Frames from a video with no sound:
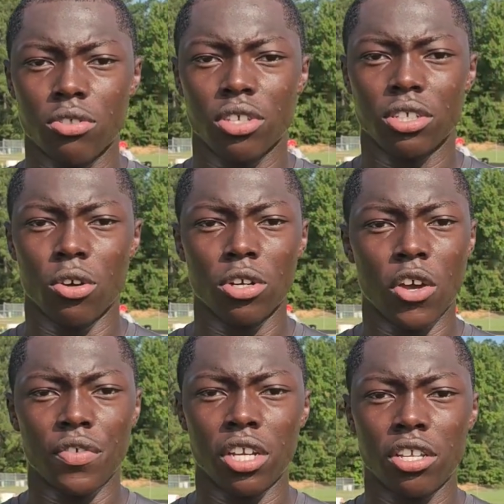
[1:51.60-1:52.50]
Just going
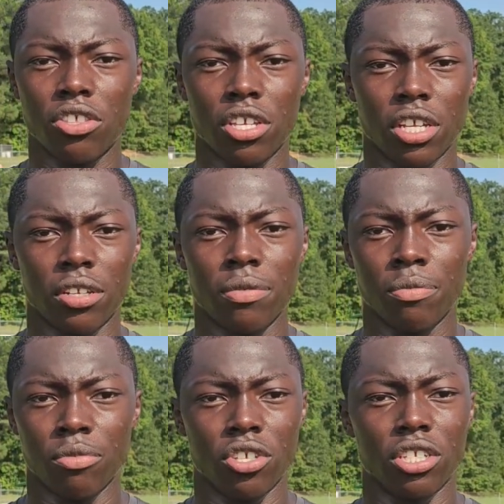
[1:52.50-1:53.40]
off energy and
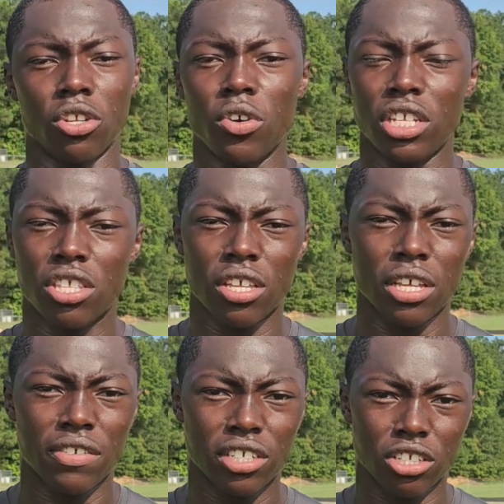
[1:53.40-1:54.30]
just knowing each
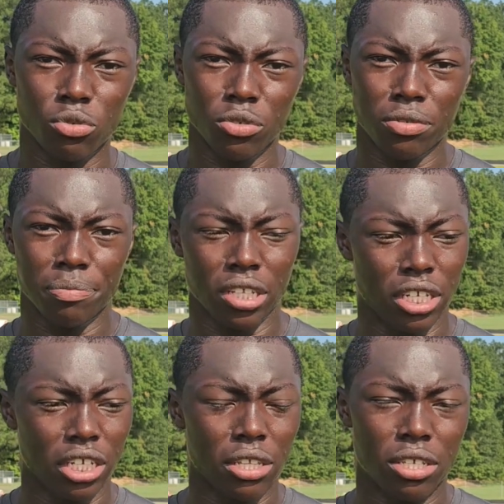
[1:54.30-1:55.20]
other ever since we've been
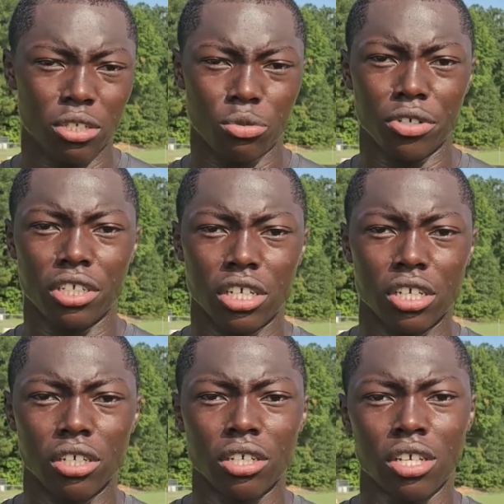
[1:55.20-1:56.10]
playing together since we were
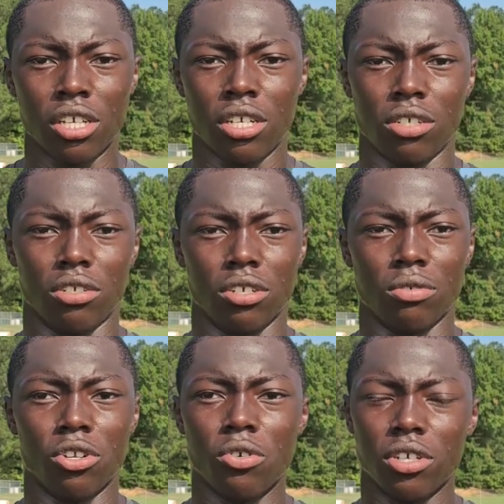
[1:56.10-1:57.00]
young,
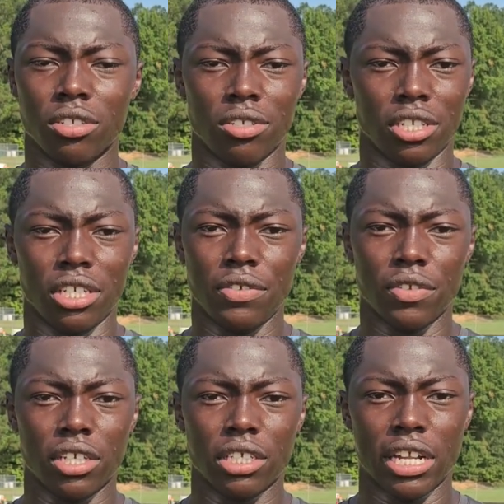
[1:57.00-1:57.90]
knowing the
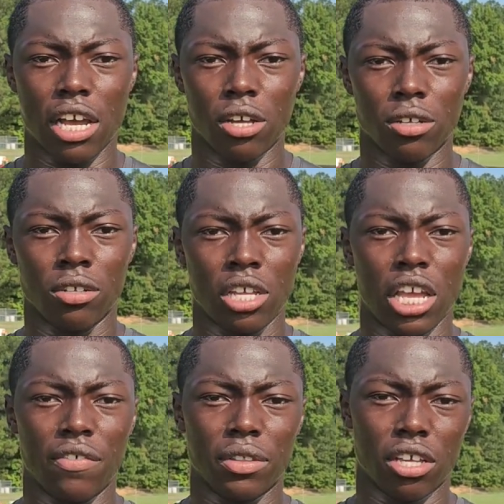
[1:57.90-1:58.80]
defense and how
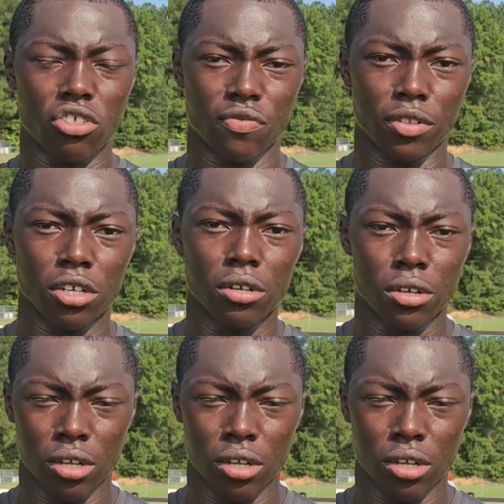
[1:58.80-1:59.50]
everything should flow.